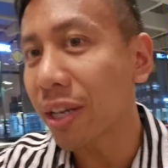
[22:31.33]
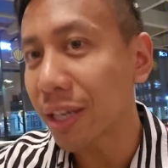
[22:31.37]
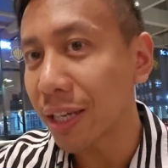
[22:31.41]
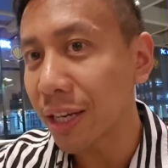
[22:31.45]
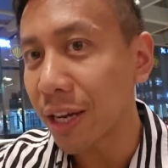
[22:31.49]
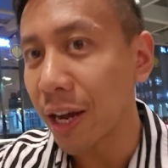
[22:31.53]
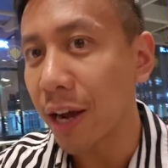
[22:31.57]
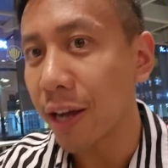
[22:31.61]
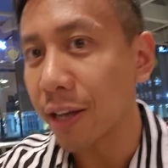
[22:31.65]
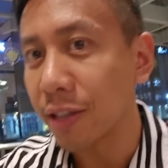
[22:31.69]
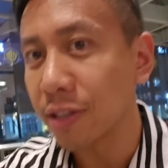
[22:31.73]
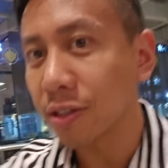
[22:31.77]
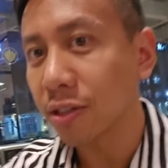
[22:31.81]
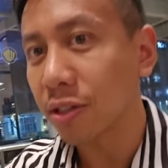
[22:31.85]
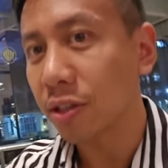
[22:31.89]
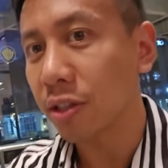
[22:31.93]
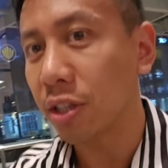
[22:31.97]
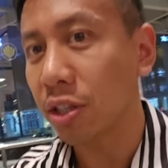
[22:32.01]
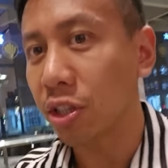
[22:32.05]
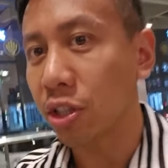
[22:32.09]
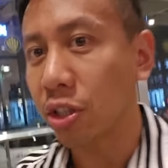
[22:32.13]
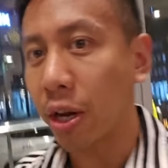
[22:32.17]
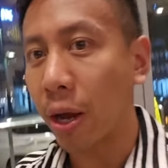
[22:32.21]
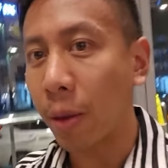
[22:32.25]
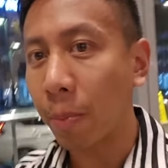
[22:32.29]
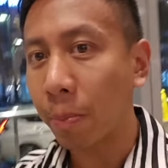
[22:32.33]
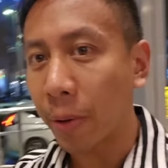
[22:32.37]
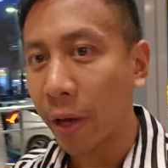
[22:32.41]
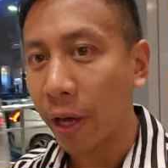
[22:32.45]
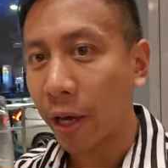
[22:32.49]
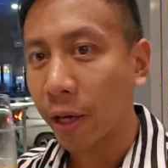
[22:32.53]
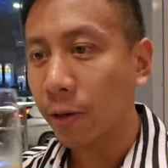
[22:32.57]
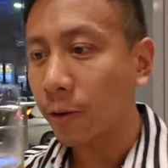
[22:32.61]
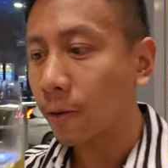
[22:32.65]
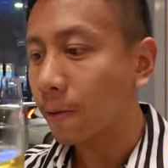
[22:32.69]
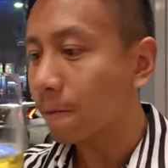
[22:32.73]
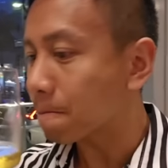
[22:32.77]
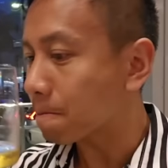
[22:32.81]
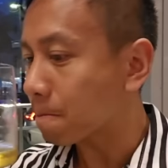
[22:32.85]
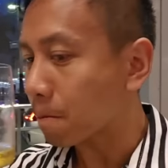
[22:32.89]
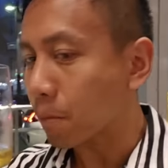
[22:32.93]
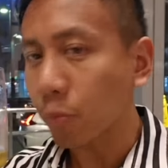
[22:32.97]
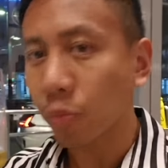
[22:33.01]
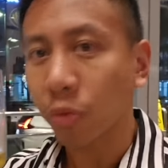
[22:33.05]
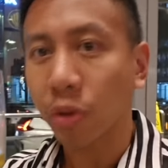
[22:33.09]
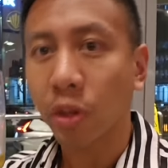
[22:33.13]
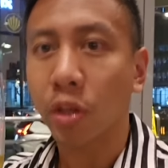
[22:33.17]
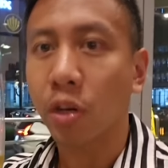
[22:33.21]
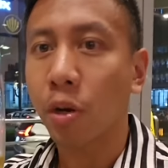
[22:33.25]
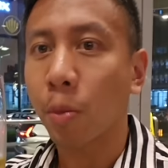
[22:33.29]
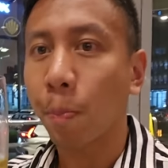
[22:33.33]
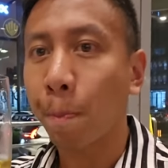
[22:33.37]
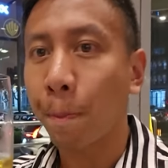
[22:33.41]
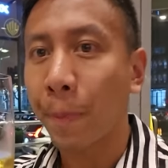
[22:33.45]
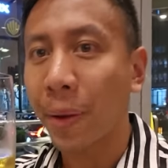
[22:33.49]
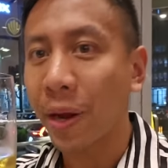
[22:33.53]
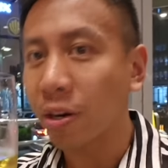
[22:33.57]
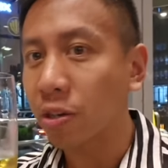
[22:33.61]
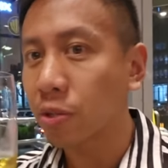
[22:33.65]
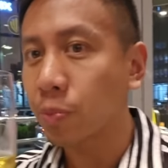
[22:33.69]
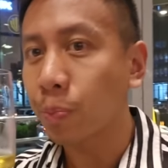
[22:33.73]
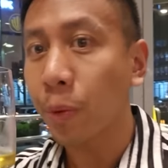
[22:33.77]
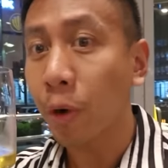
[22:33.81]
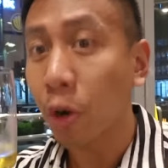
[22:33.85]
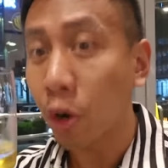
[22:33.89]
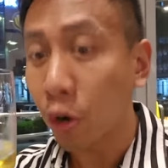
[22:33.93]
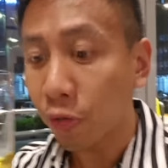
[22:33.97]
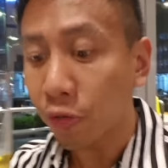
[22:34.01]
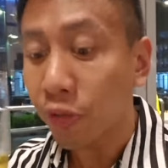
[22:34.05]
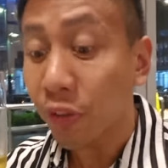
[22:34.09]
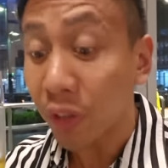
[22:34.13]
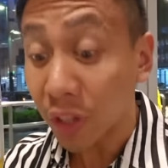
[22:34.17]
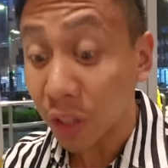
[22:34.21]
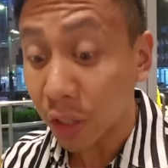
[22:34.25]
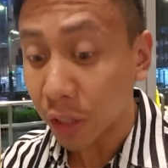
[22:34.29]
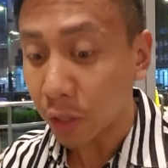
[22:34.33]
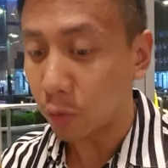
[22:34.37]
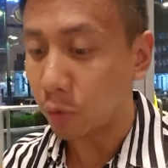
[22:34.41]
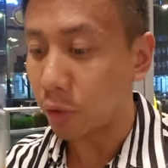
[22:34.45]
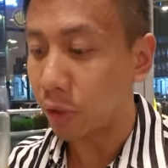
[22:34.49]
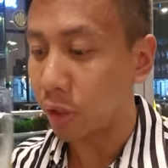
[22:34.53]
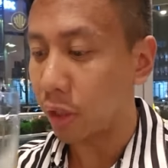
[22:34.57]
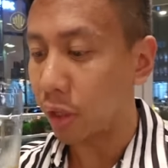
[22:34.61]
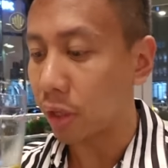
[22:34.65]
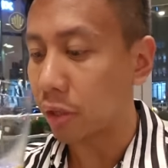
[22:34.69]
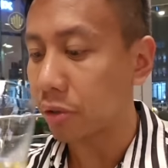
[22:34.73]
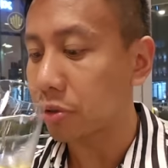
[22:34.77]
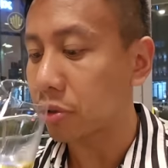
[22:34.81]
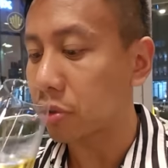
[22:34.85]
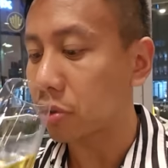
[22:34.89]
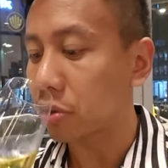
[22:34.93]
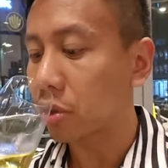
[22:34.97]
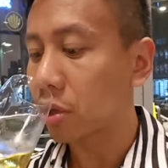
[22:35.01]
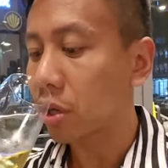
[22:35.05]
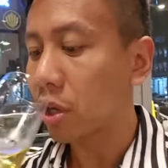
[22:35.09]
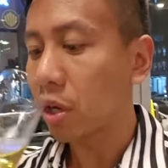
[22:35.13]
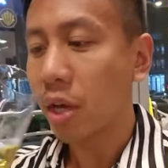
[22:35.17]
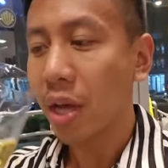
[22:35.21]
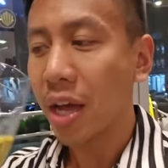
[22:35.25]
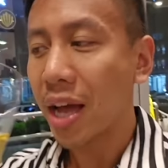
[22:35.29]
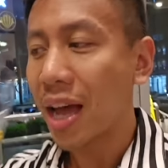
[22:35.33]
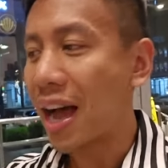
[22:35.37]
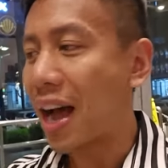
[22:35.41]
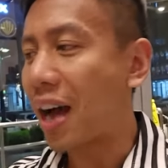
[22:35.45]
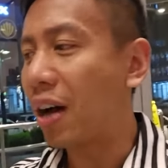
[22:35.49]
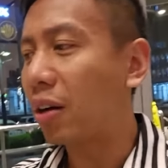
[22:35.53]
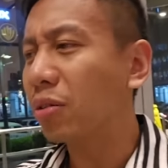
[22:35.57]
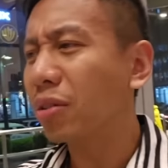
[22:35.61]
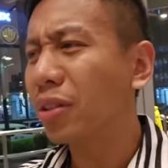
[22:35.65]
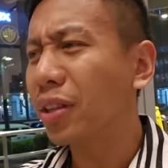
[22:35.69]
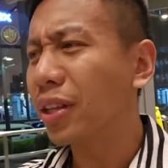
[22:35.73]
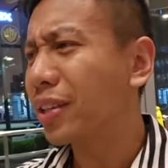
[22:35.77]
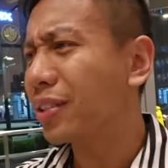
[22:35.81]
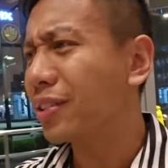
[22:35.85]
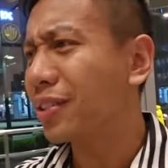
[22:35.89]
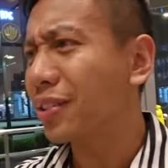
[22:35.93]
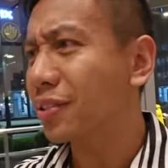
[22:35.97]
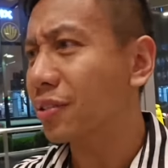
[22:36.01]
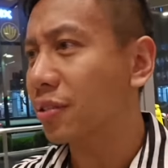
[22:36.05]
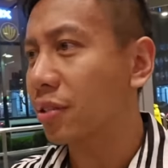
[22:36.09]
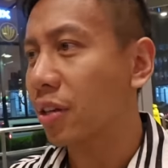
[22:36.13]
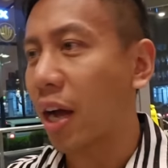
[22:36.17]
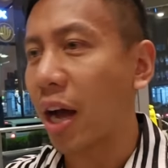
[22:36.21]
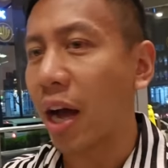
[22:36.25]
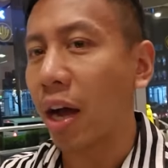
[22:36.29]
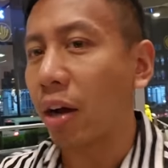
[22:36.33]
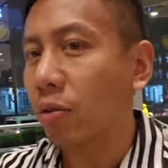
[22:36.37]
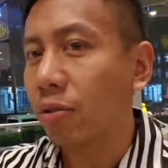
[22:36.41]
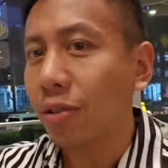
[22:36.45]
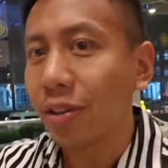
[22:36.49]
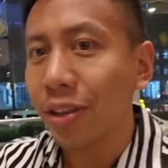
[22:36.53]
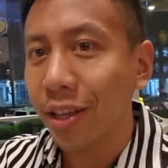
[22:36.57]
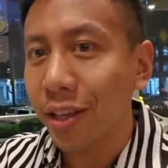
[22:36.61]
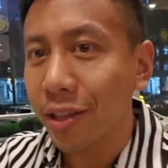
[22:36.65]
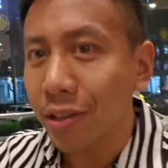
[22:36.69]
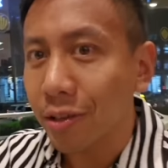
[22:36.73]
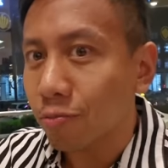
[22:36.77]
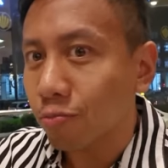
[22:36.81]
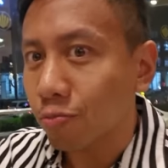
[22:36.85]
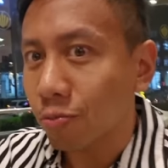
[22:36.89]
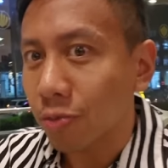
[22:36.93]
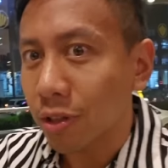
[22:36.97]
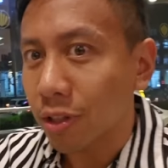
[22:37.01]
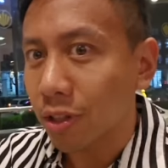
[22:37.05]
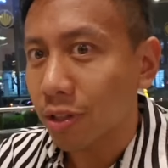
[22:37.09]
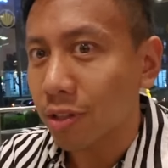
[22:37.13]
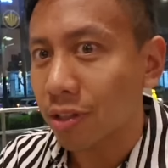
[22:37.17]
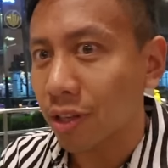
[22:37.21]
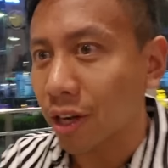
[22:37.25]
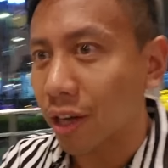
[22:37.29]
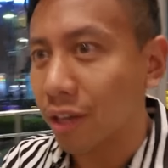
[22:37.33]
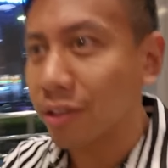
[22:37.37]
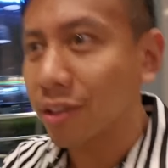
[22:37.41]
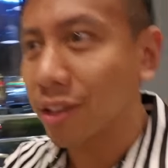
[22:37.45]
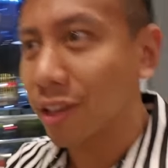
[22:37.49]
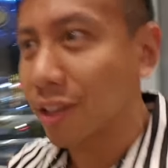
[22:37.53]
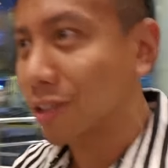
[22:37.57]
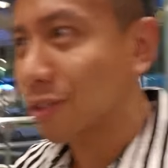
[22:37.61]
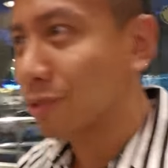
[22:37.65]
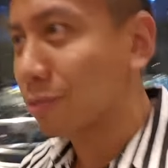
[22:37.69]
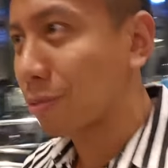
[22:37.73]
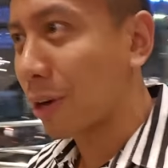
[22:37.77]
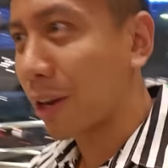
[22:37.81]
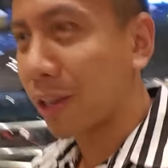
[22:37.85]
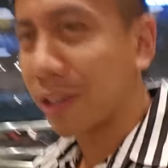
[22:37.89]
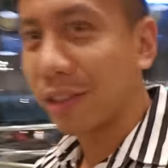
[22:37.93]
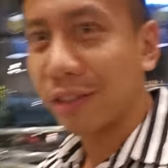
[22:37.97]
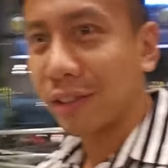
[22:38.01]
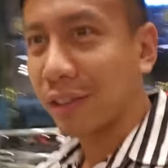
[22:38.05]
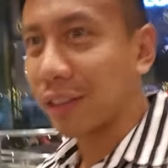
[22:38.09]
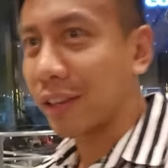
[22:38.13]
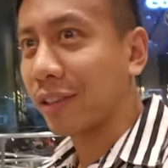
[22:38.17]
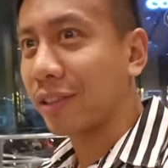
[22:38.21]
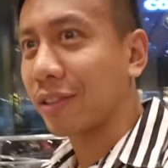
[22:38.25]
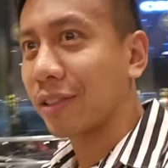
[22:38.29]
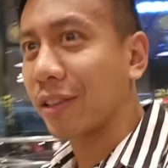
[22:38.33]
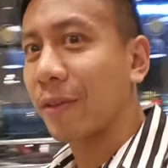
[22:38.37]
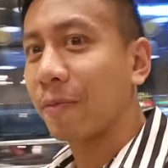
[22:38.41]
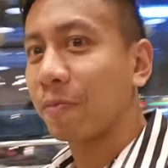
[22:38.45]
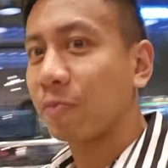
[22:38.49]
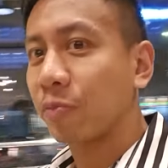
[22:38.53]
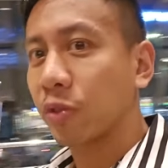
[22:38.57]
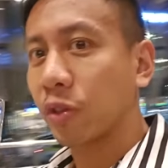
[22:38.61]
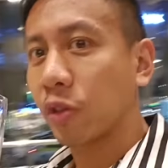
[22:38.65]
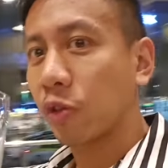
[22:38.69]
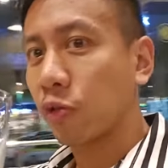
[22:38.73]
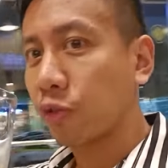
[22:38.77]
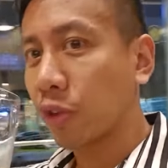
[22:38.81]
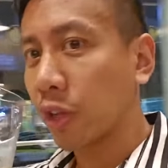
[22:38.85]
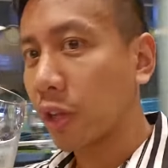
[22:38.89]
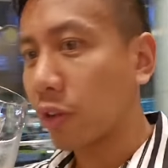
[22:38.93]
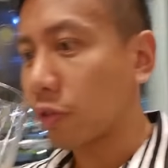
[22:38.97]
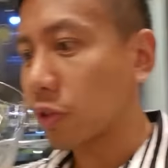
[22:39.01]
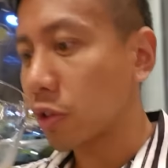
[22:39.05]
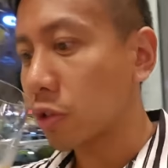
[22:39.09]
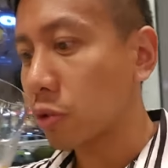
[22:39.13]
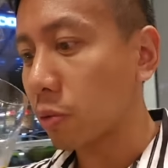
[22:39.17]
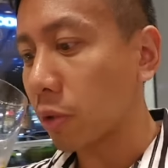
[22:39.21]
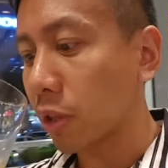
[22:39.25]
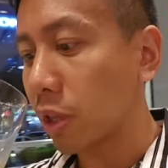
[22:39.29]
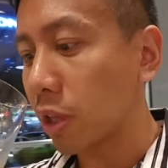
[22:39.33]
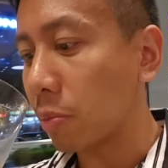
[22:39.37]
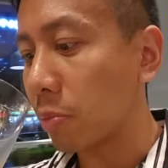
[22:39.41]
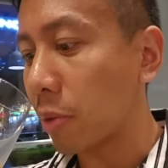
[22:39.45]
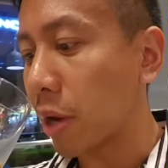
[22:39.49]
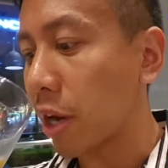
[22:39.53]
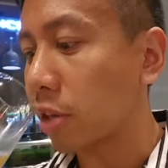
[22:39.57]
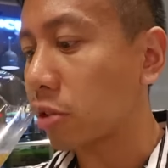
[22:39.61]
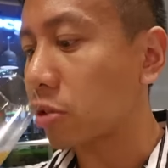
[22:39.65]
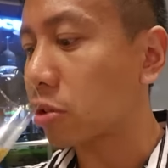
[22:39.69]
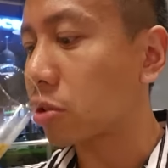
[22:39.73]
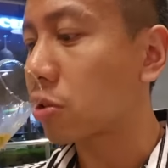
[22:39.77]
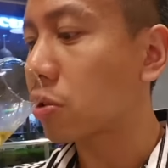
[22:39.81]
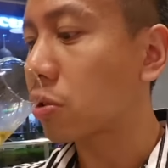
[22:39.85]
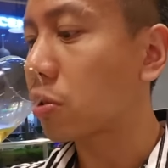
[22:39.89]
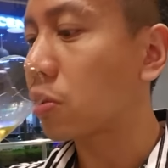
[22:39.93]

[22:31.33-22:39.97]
Guys, the champagne pairs perfectly with this. How do they decide this, right? Like, the flavors really match.